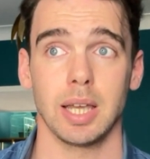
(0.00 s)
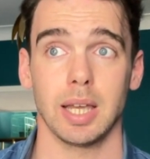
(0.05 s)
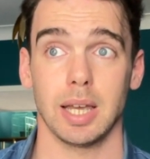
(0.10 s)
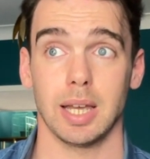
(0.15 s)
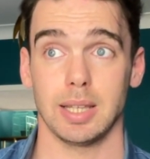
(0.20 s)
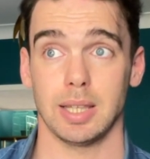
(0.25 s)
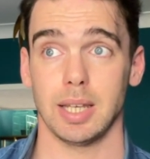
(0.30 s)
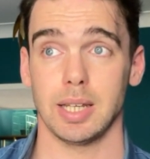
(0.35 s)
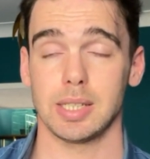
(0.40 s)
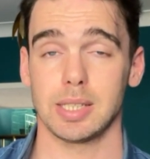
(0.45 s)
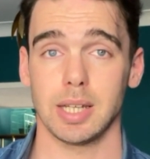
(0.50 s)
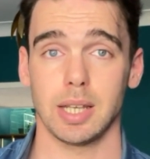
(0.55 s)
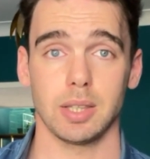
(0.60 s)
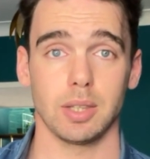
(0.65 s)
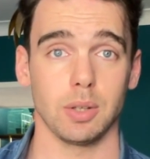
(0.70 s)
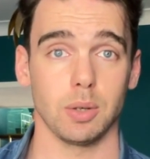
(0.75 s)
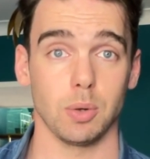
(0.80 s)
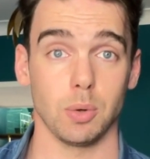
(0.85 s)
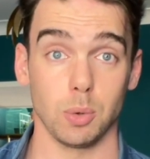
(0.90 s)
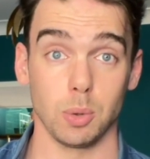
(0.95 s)
had they
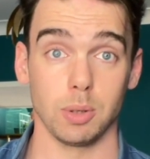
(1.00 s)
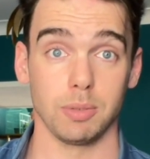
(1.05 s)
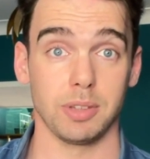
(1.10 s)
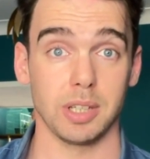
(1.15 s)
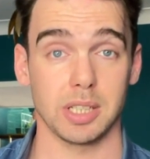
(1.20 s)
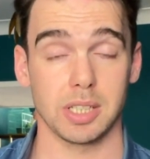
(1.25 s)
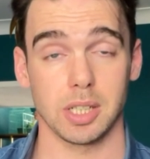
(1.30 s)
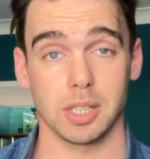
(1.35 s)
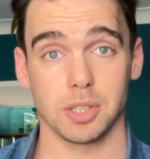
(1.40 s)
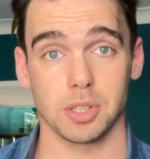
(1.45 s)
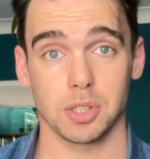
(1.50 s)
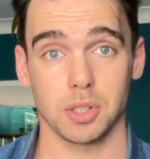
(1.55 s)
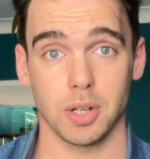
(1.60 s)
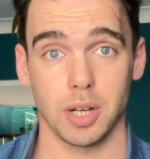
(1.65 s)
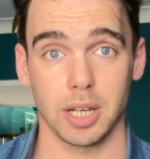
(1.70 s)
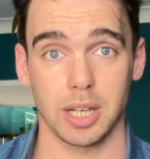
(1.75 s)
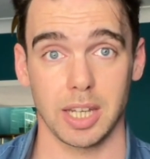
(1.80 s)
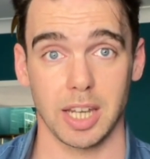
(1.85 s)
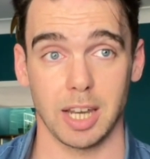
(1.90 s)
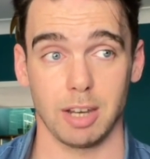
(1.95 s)
said that all of this
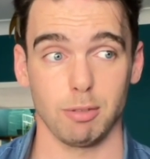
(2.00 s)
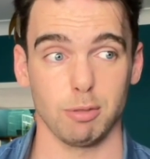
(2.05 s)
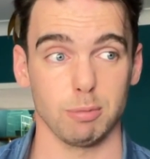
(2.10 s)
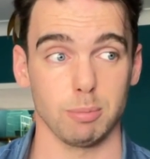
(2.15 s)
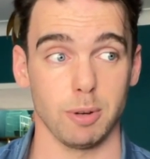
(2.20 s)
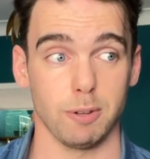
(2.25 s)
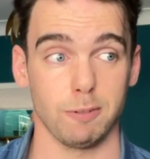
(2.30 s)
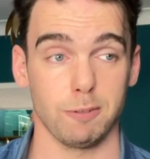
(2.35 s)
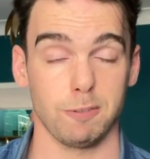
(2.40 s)
insight came from a